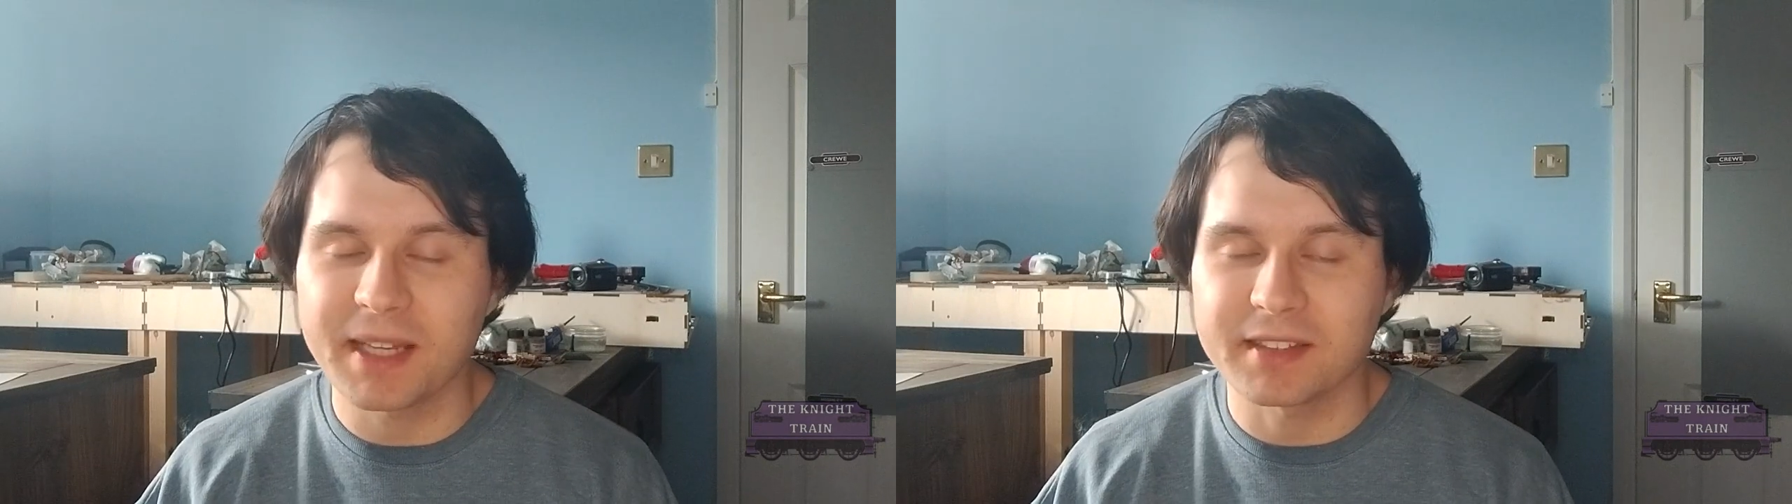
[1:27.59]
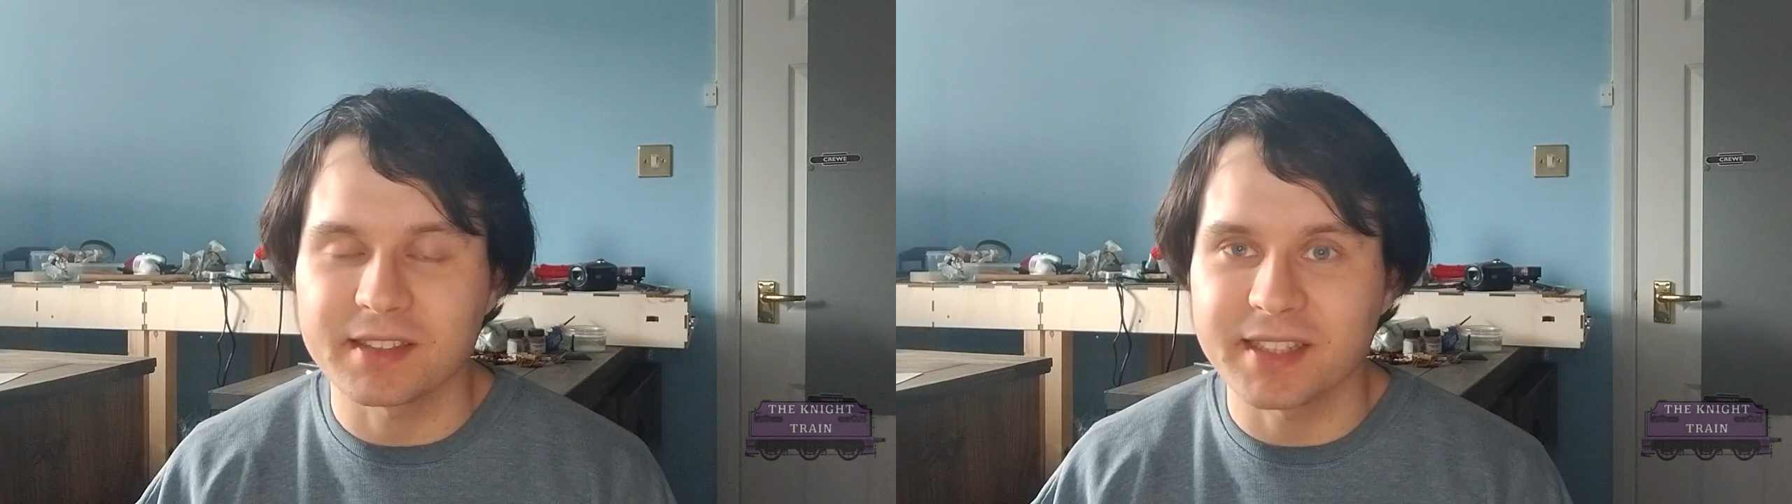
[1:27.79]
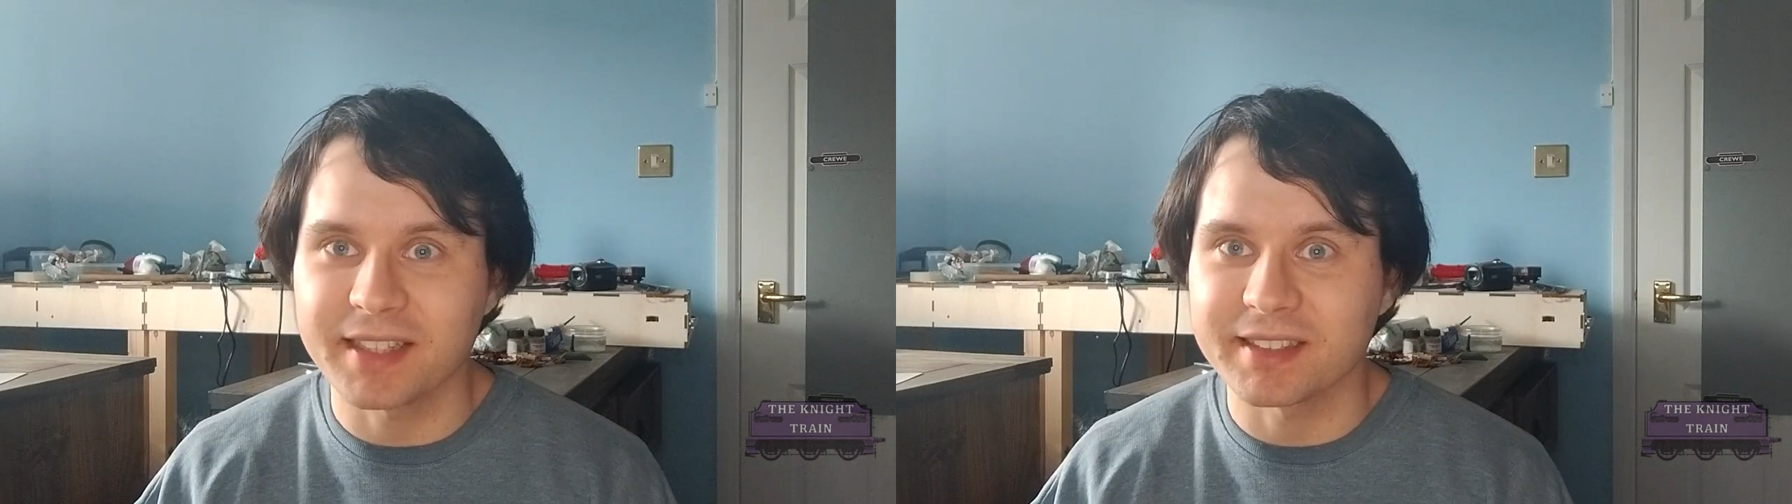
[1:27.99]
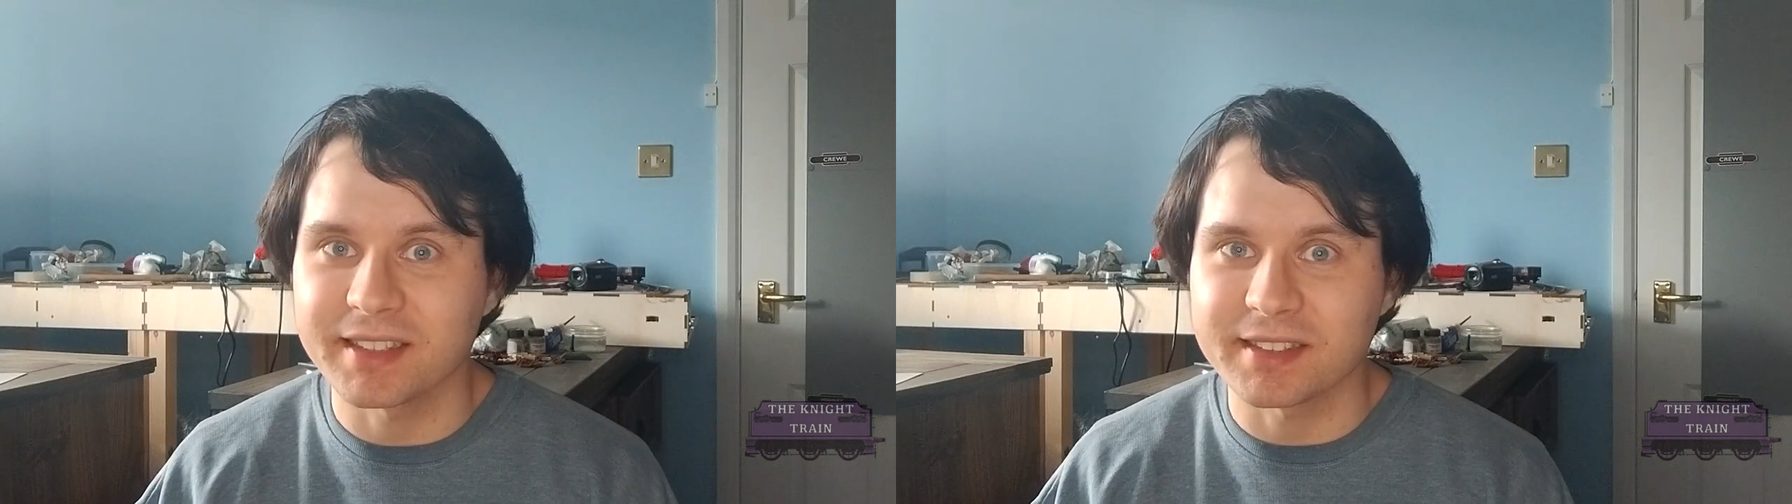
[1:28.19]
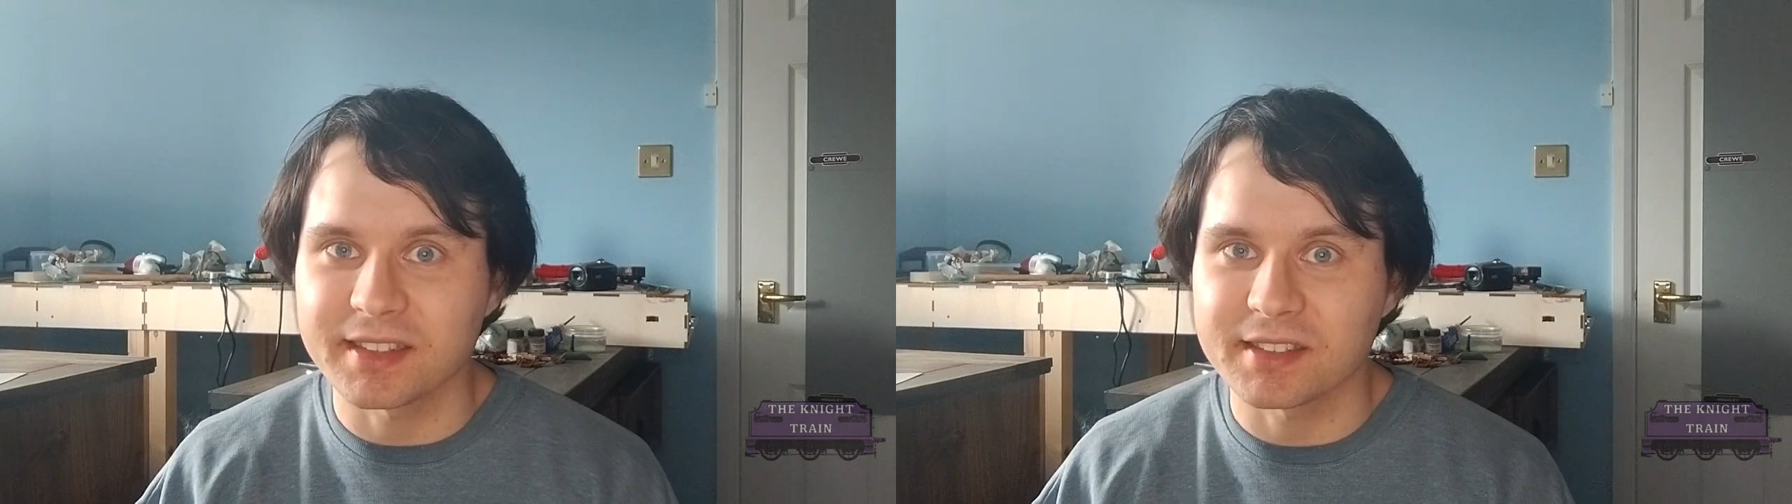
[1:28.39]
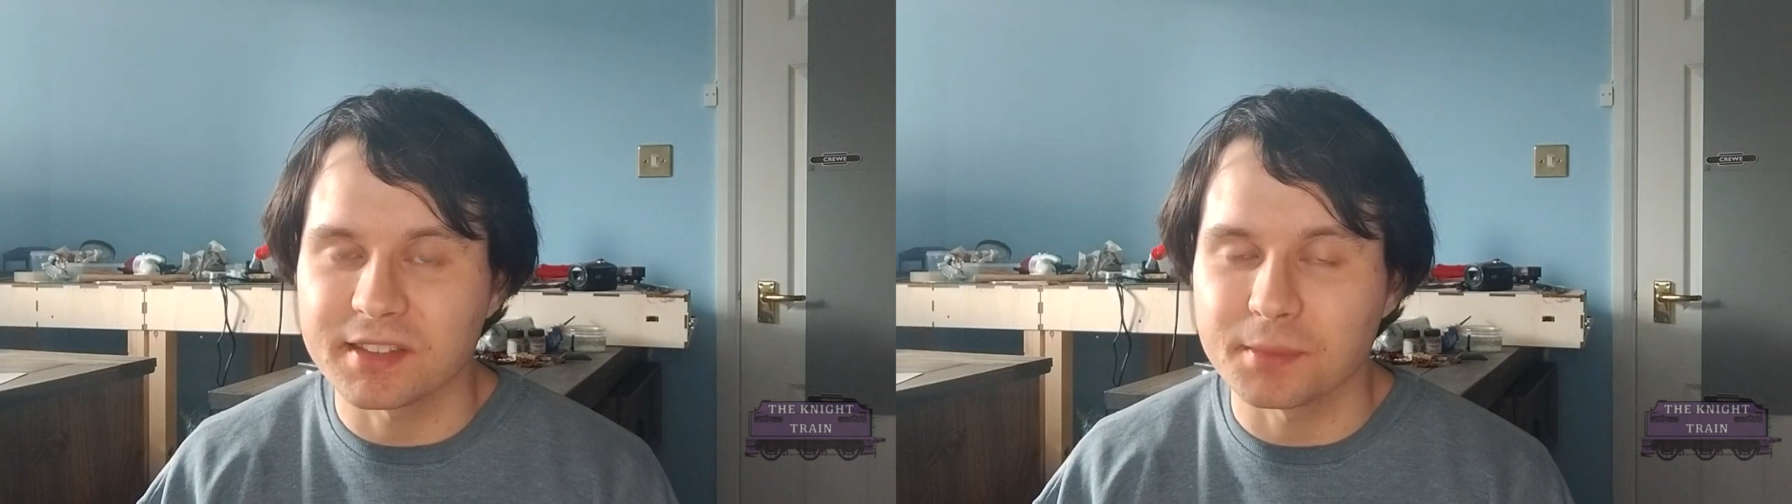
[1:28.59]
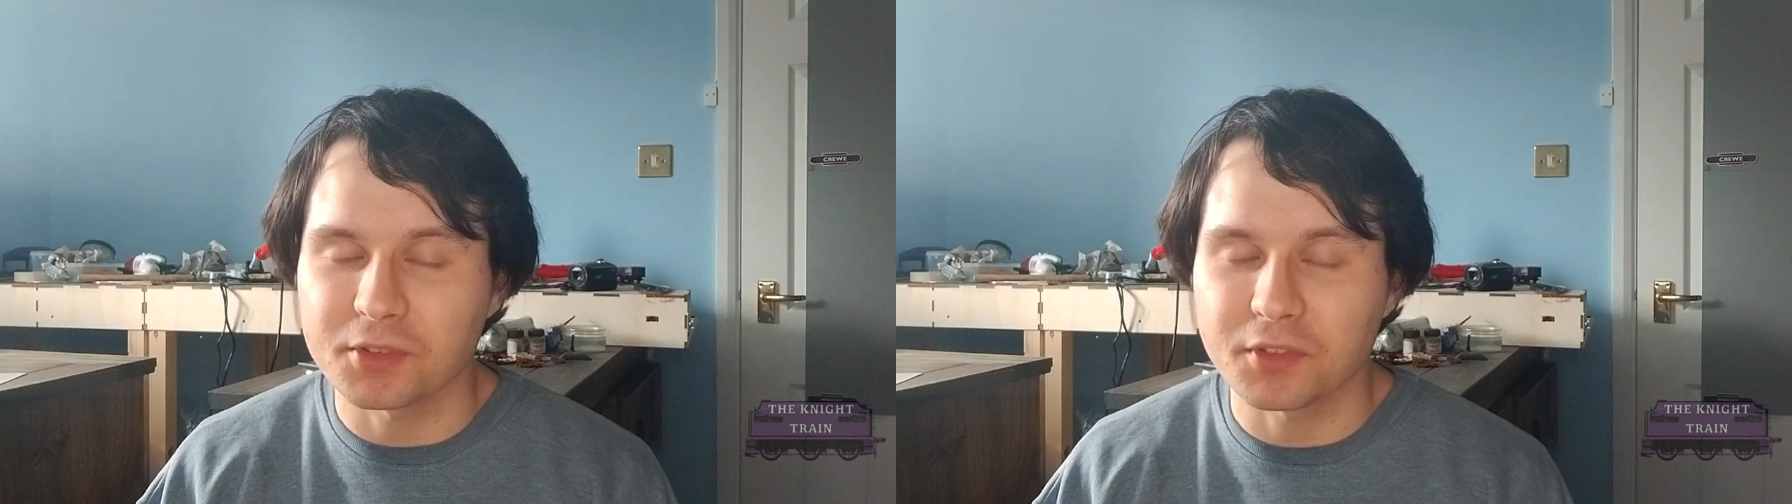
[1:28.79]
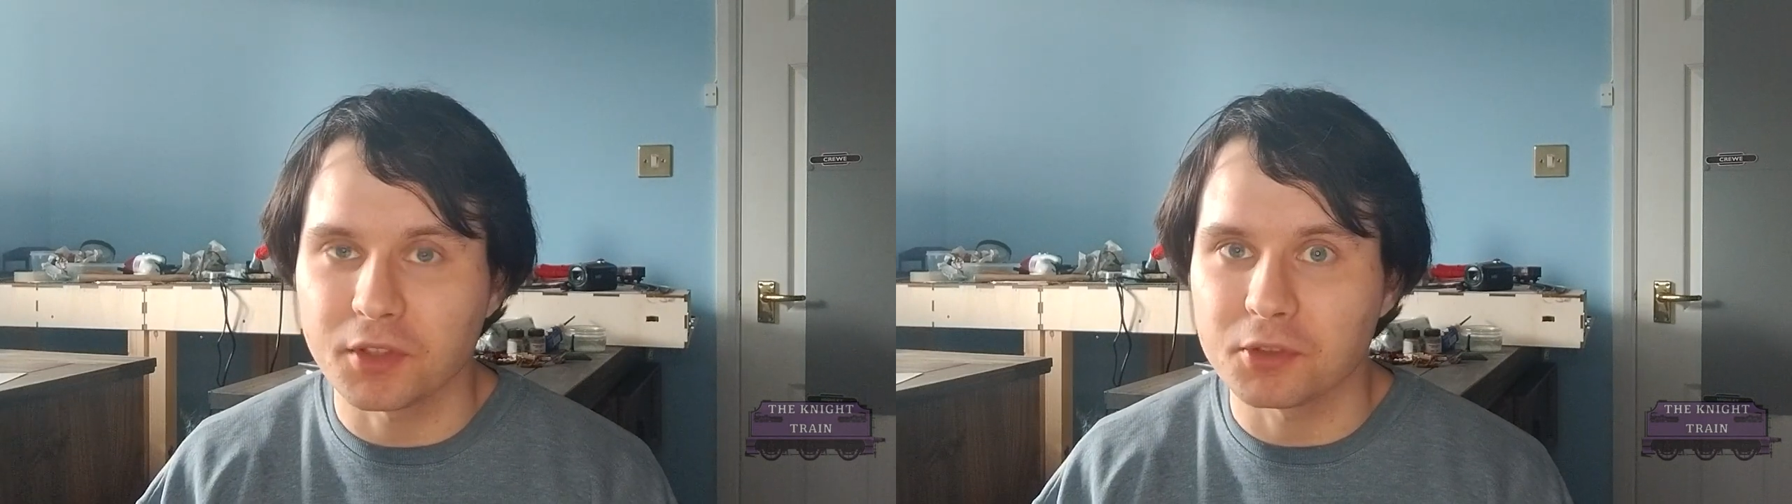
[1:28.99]
better ticketing
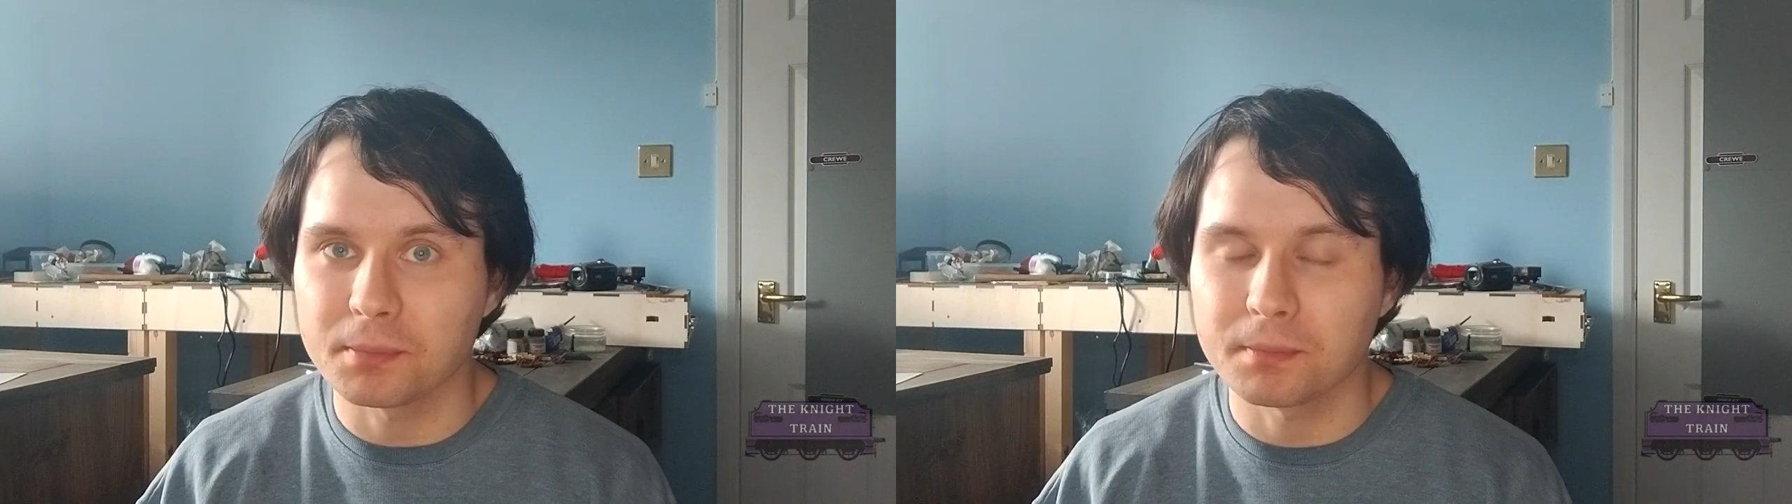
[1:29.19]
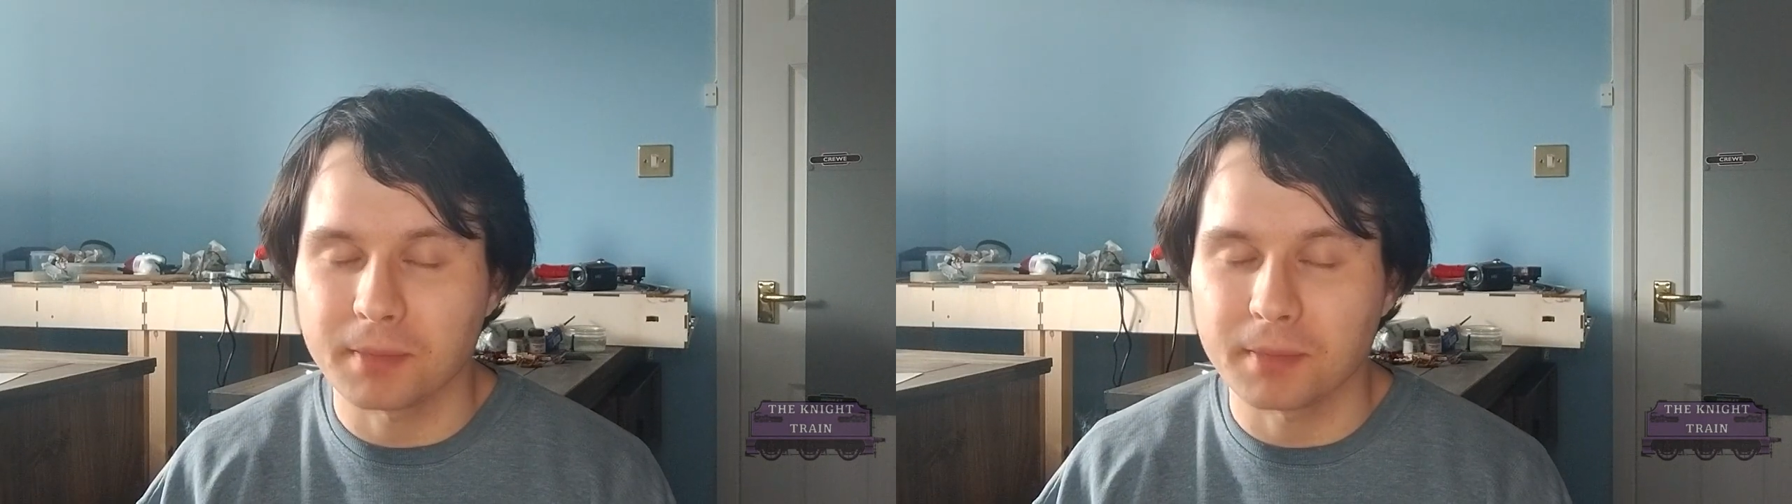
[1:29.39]
systems for those